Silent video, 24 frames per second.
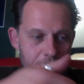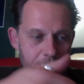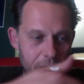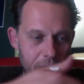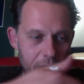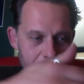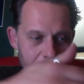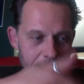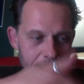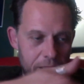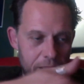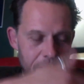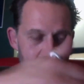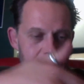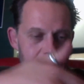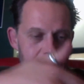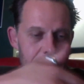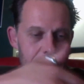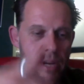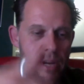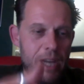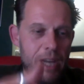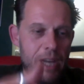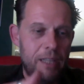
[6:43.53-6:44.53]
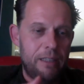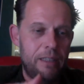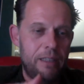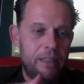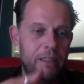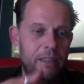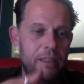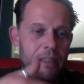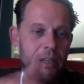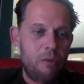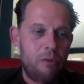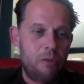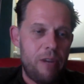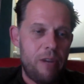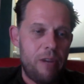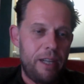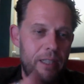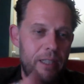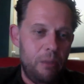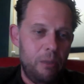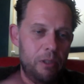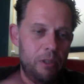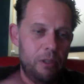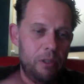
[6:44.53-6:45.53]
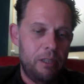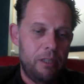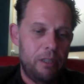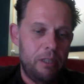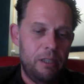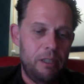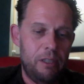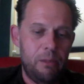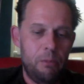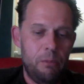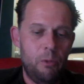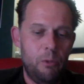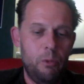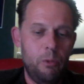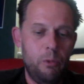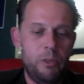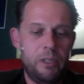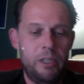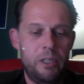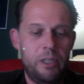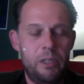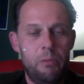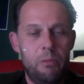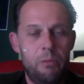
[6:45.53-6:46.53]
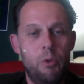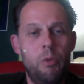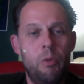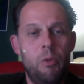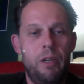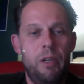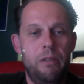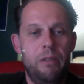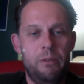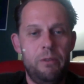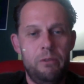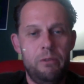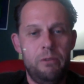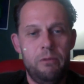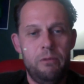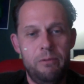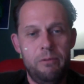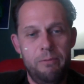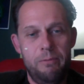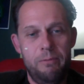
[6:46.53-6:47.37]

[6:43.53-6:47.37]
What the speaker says: he can interact it directly with his mobile phone.